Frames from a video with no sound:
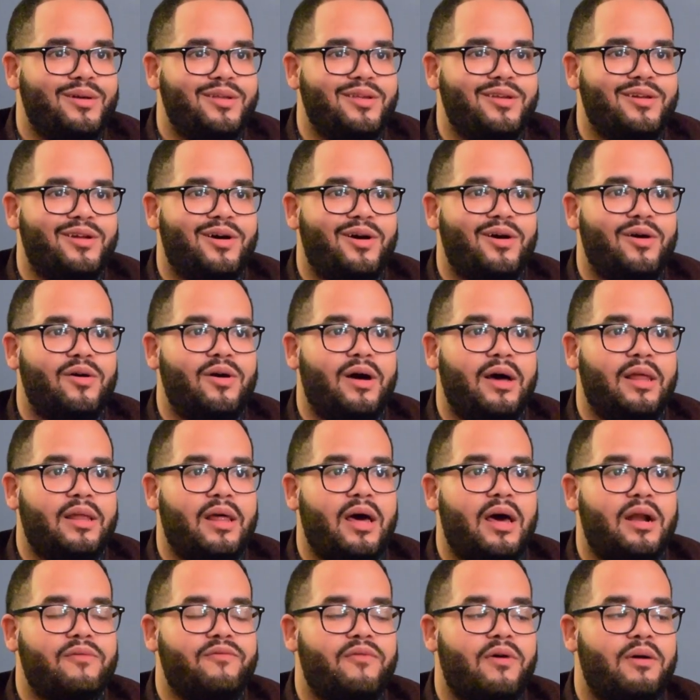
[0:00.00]
A
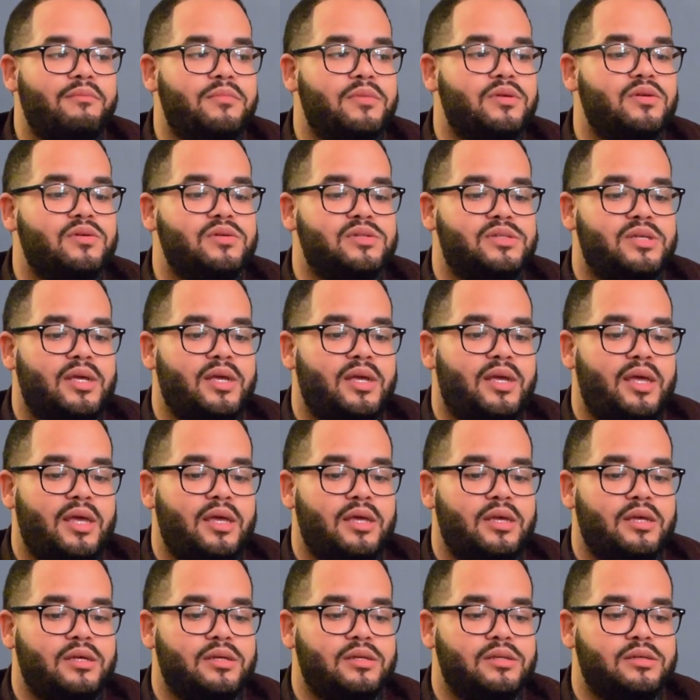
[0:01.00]
lot of our music
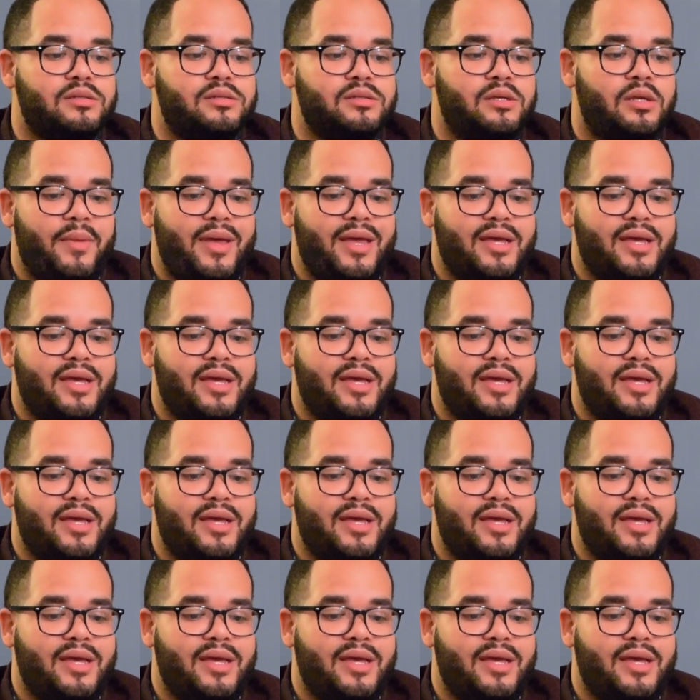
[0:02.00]
is